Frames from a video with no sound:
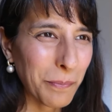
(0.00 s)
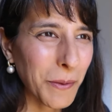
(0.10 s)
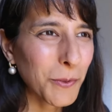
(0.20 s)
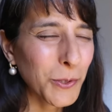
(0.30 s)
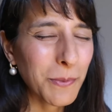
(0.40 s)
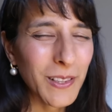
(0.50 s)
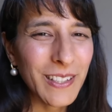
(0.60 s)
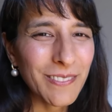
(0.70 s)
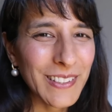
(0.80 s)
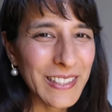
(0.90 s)
People who
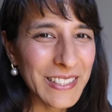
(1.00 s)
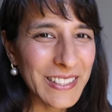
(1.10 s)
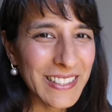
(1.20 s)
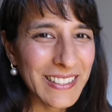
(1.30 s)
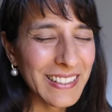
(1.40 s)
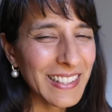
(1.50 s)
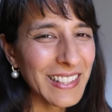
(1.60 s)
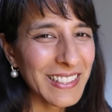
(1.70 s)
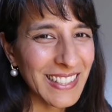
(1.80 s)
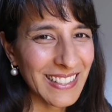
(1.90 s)
believe in luck, they're
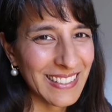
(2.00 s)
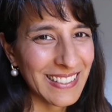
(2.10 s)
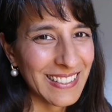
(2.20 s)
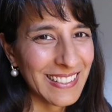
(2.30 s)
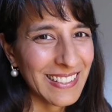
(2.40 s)
lucky.